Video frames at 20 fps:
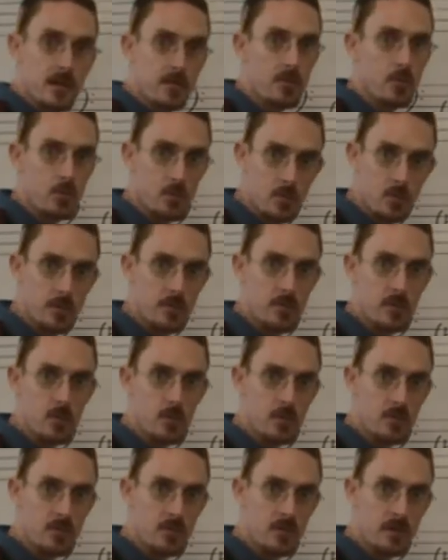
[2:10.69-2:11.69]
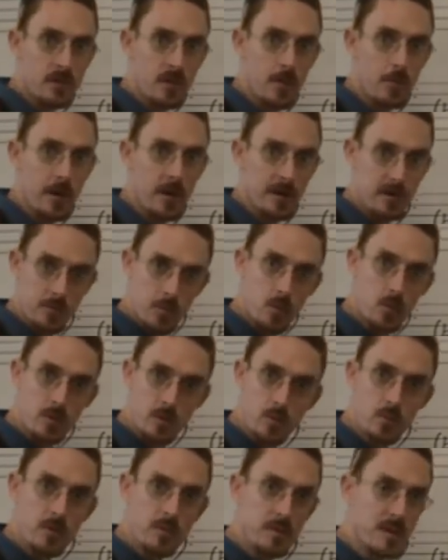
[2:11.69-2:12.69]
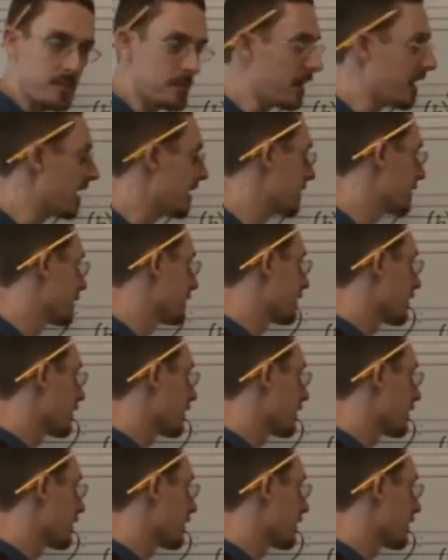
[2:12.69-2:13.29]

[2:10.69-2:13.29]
If it was in a minor mode, it would be may.